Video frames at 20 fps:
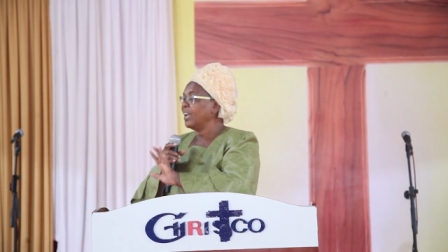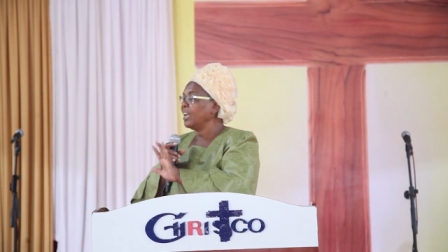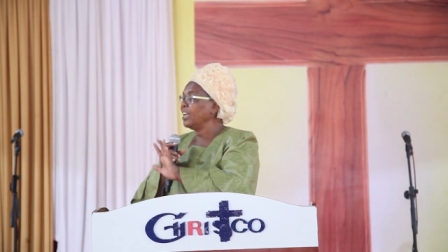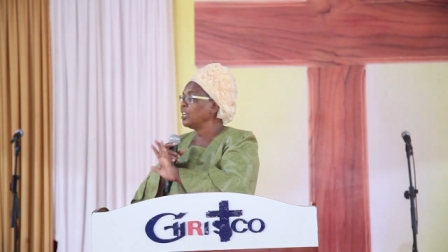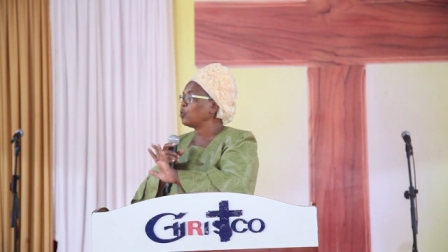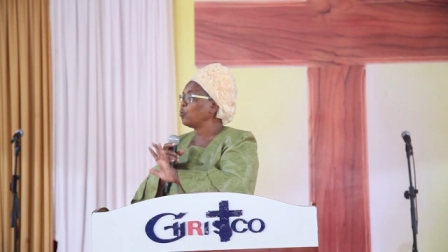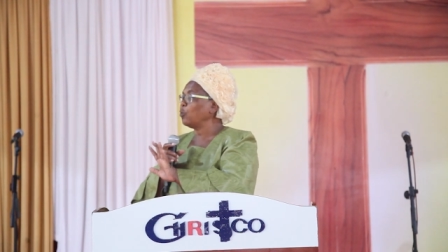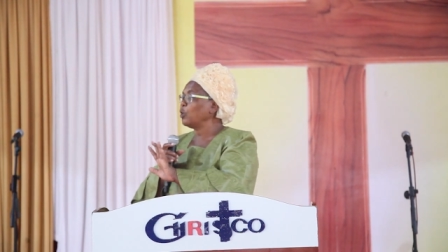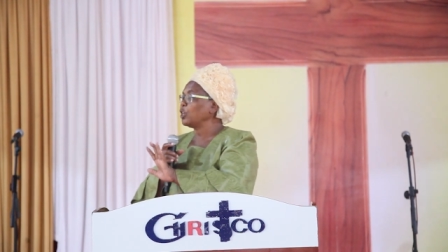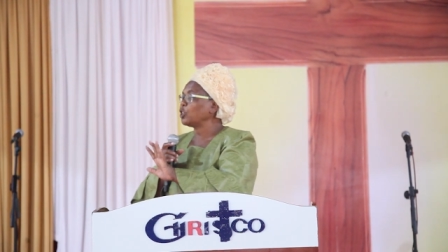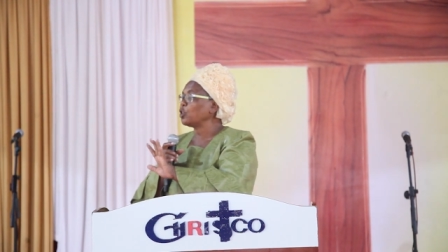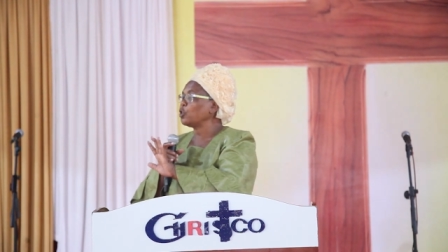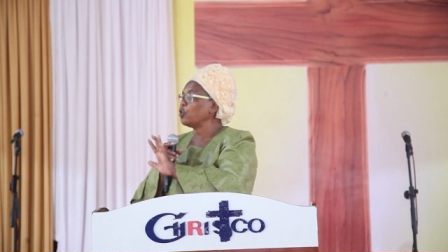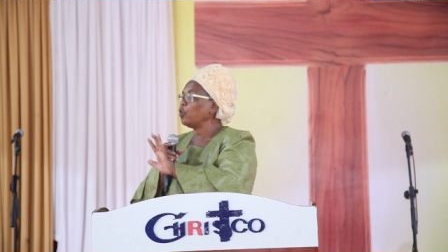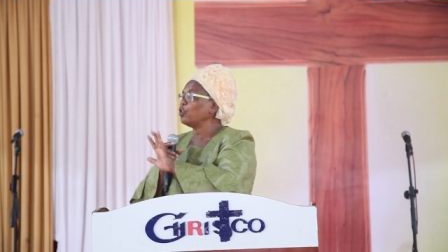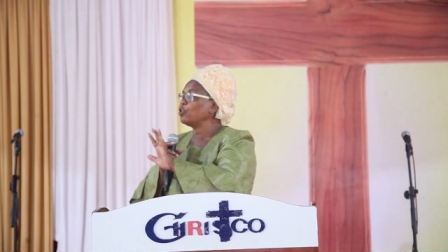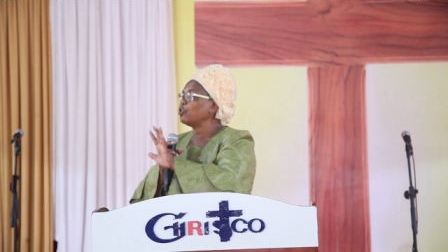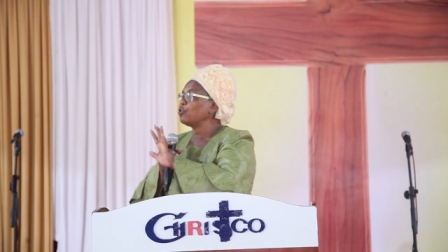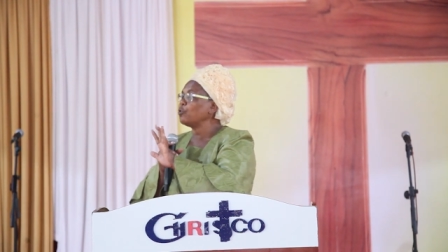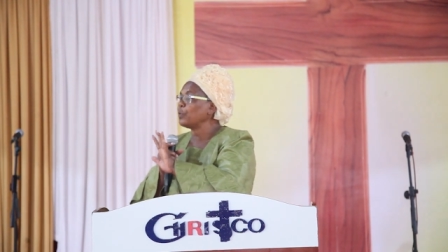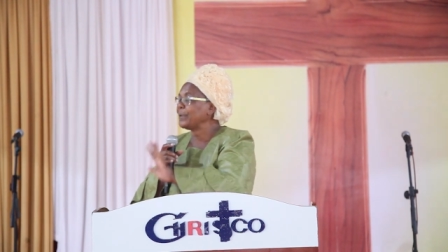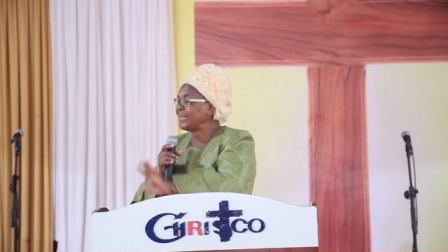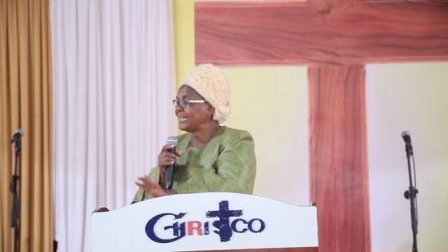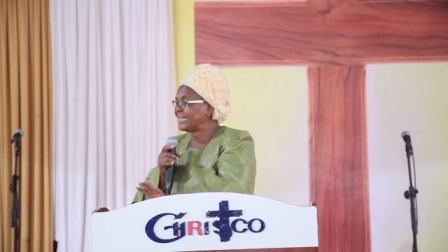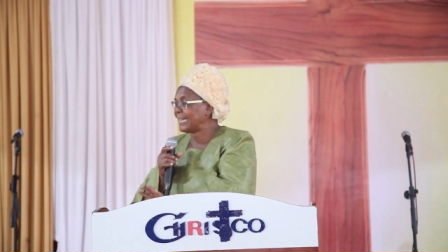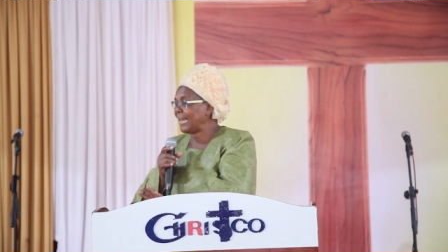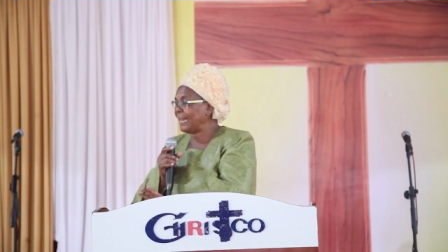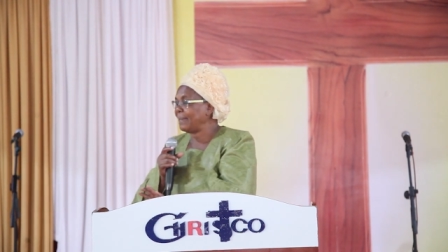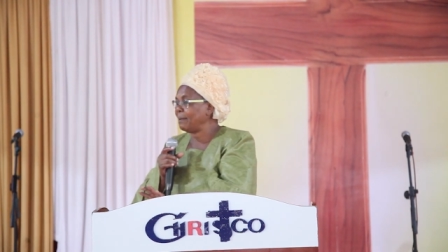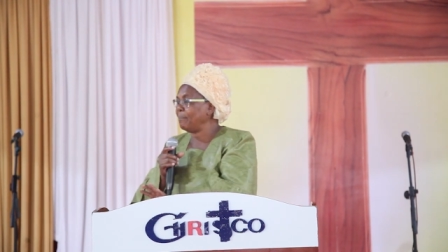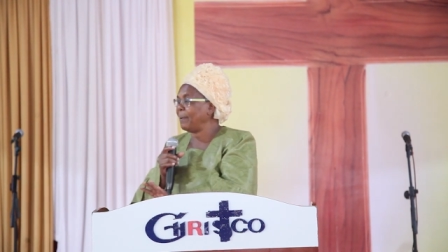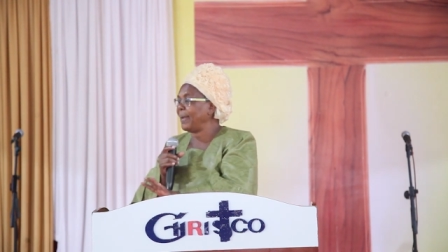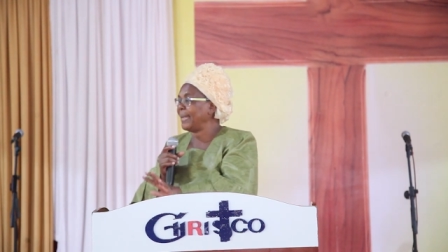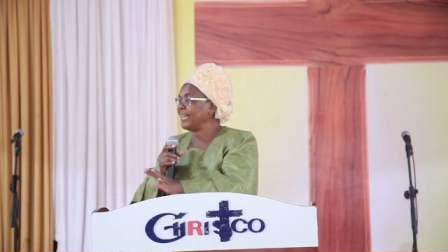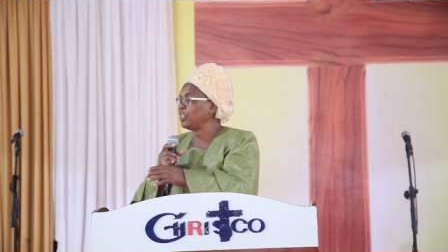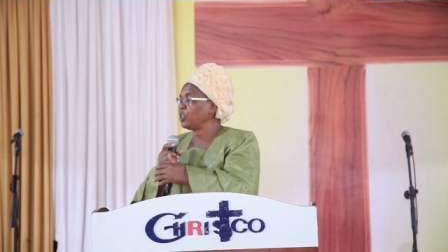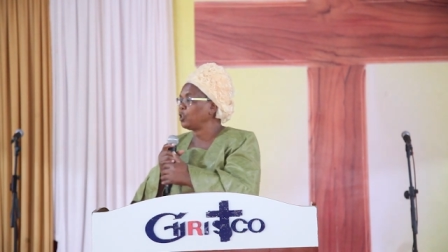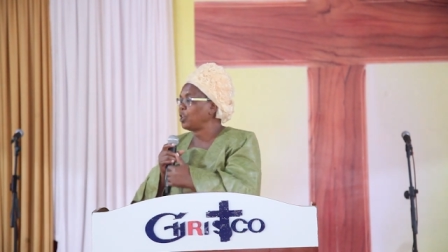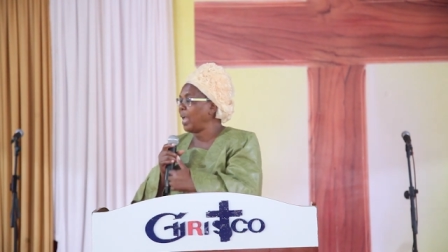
it was not written by